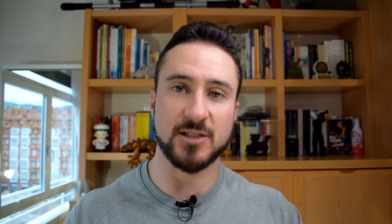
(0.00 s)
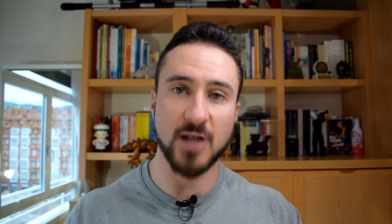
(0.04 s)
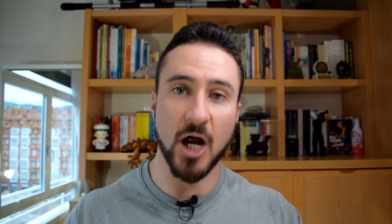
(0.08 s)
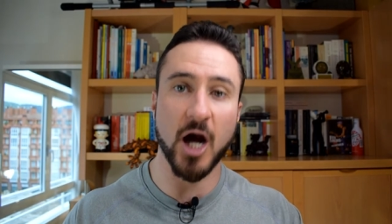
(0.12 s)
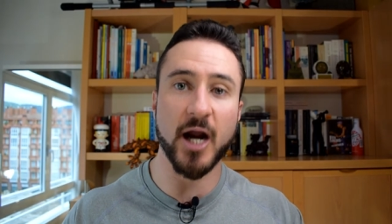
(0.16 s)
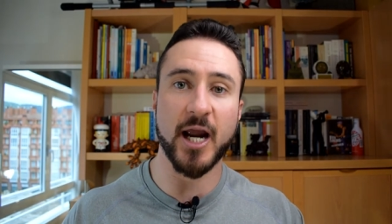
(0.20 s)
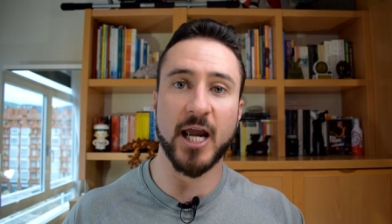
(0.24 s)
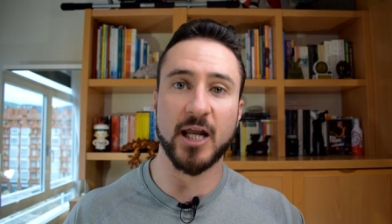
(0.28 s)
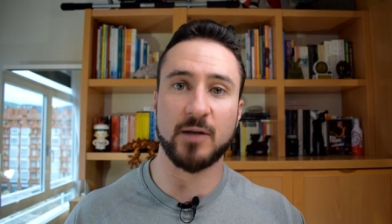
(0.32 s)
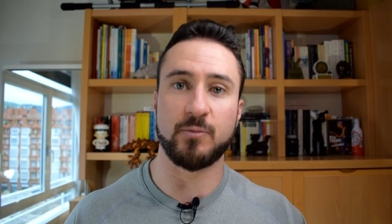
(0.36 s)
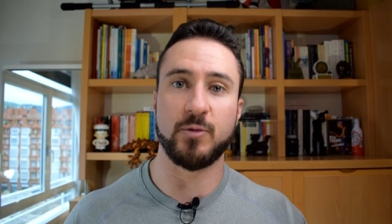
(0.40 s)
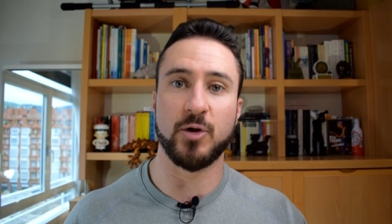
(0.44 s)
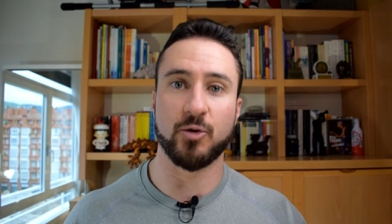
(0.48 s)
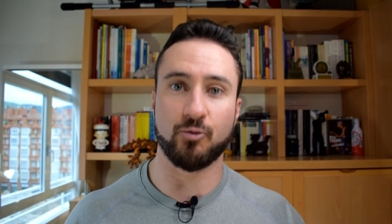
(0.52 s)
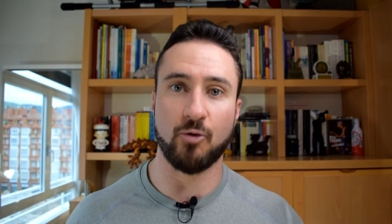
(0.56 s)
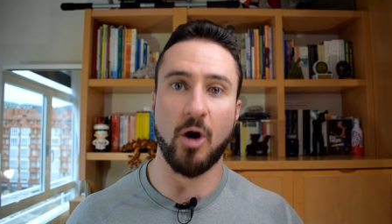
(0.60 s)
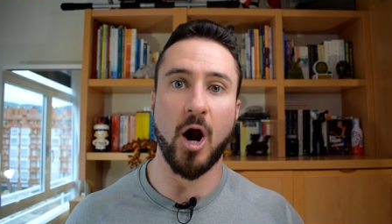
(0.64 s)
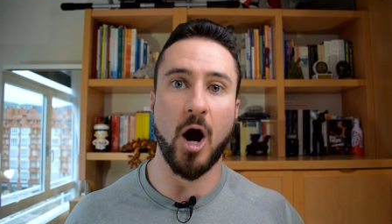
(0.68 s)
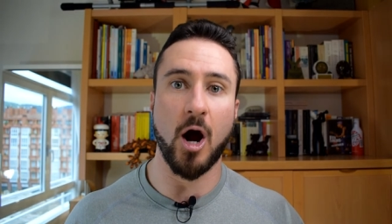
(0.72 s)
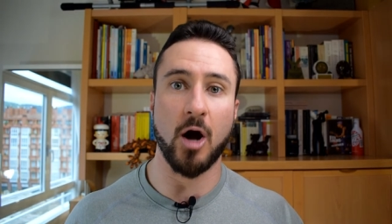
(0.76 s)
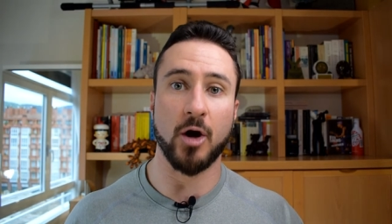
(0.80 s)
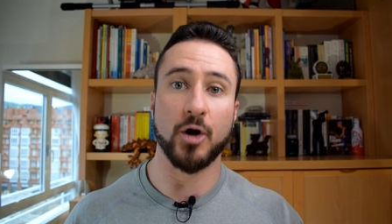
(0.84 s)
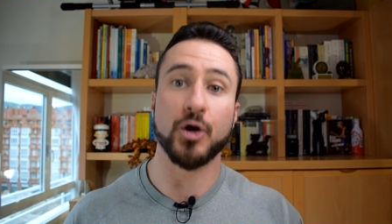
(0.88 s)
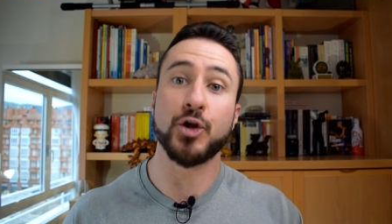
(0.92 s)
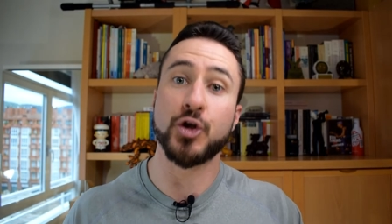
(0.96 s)
don't get me
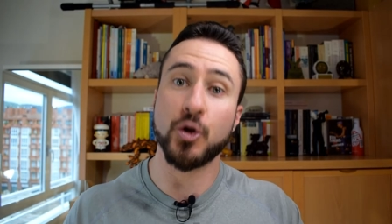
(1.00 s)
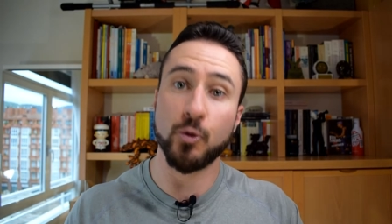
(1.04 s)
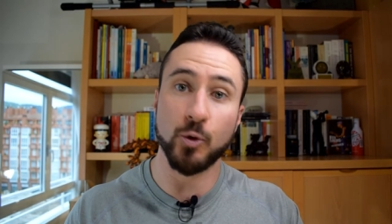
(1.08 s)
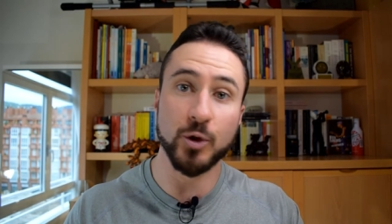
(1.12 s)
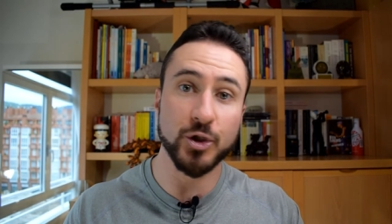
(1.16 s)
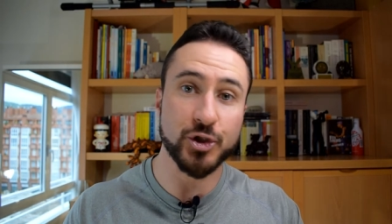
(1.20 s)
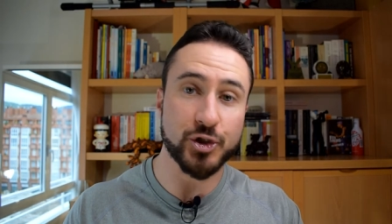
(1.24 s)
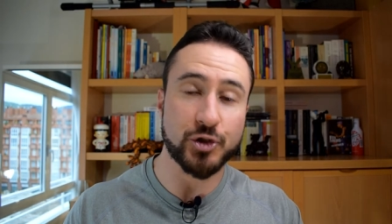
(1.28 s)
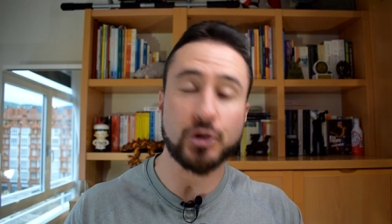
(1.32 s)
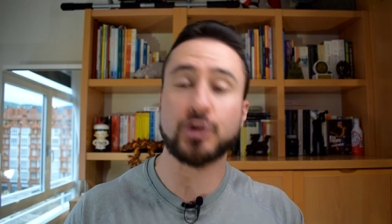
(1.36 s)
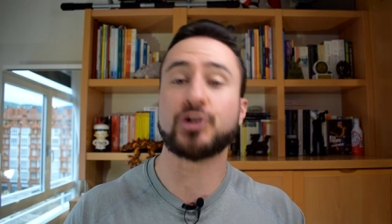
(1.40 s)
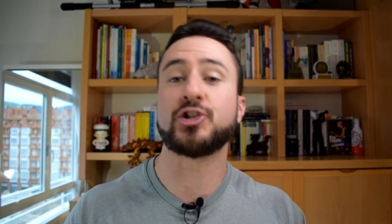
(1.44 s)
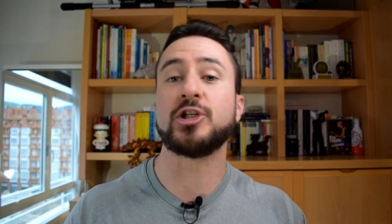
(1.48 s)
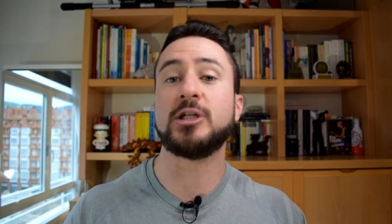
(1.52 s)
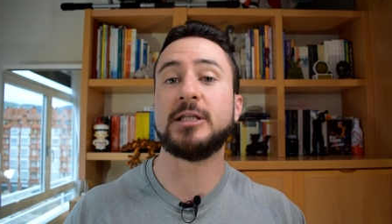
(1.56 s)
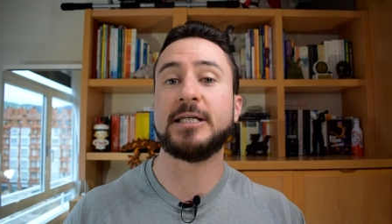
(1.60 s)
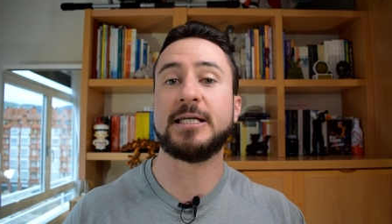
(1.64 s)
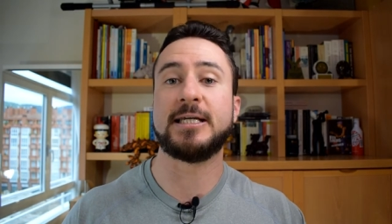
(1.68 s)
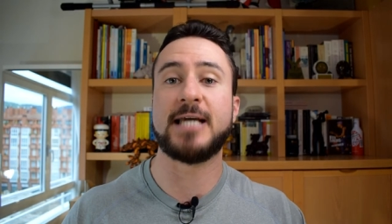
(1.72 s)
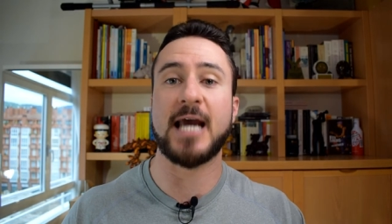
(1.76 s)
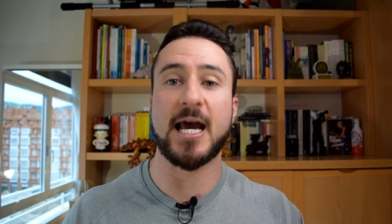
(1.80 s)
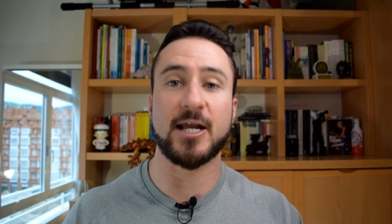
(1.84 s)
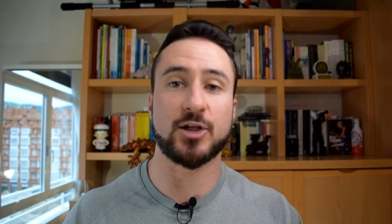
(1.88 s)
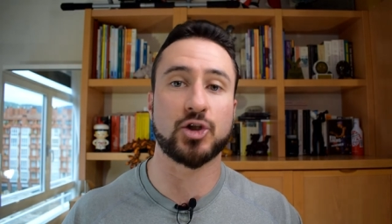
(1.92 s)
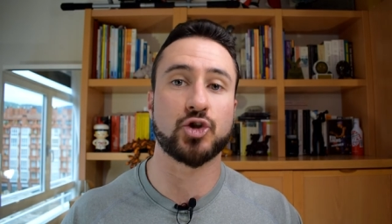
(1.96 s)
wrong, you will certainly
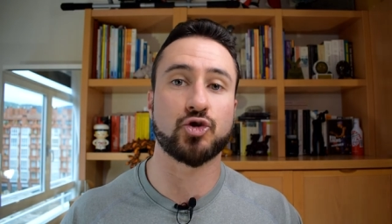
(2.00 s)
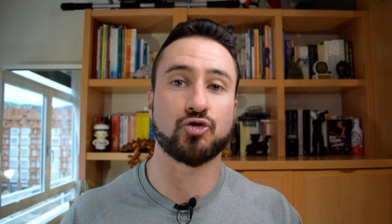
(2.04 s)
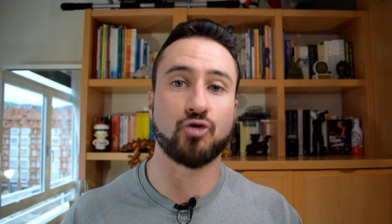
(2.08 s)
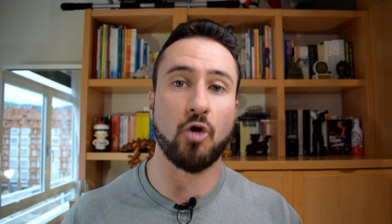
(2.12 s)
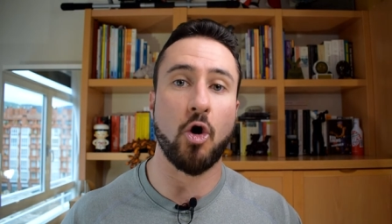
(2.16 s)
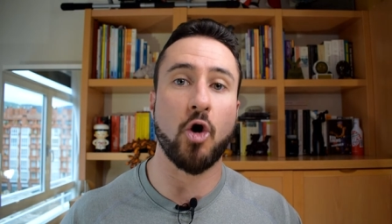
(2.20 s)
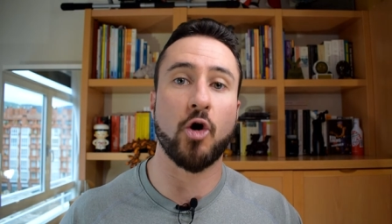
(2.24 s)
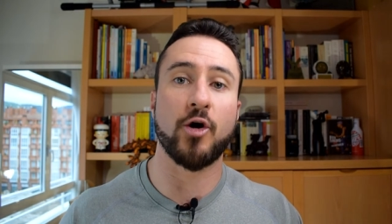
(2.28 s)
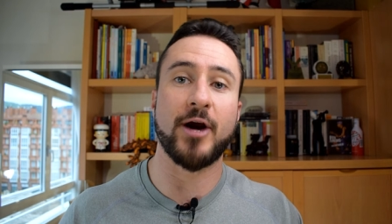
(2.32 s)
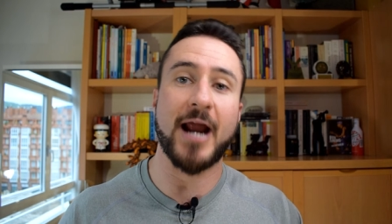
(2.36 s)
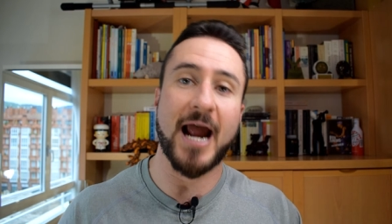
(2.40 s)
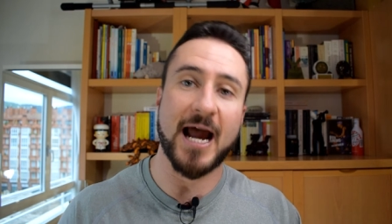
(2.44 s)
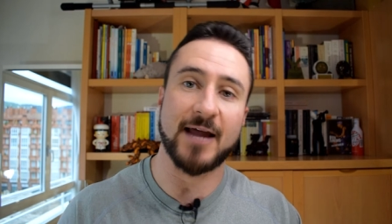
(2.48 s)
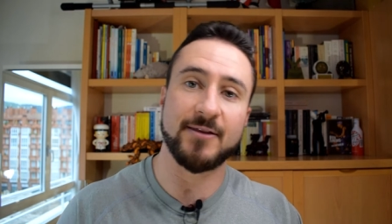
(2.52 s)
get stronger